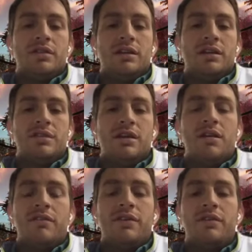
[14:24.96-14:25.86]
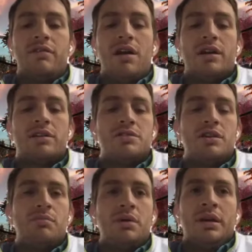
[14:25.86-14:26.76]
obviously that's taken off on a
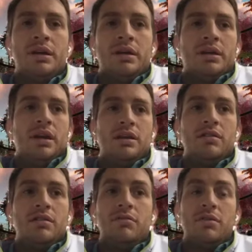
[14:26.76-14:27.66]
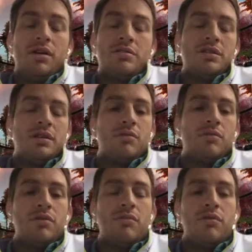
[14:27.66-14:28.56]
rocket ship and you know we are
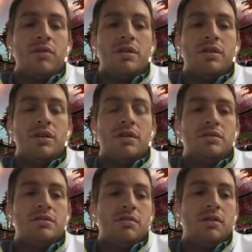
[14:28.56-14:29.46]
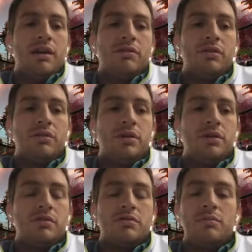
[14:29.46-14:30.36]
seeing more and more that that do have a
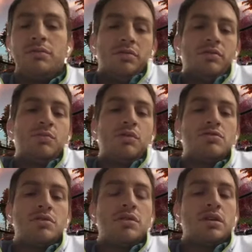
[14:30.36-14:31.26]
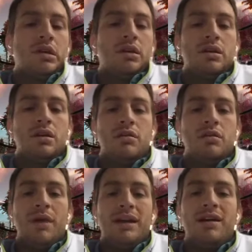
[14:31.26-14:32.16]
little bit of crypto exposure
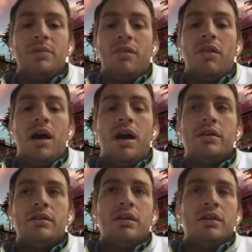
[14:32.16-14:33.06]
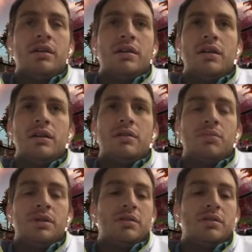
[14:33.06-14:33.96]
you know it might not be a lot
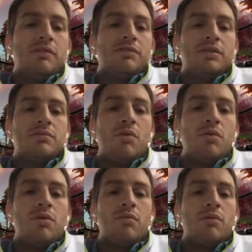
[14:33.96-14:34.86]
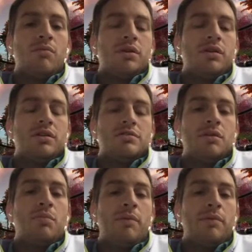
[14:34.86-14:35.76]
uh, but there are definitely more and more
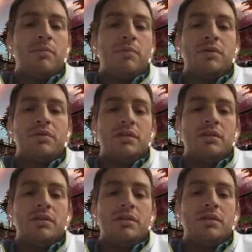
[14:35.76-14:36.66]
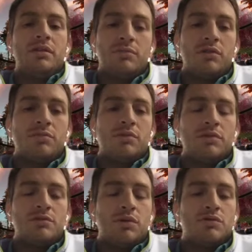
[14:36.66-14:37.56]
millionaires that are popping up with that, that have some
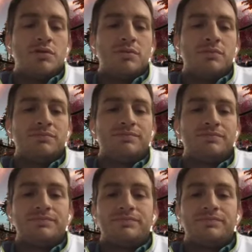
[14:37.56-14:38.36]
crypto exposure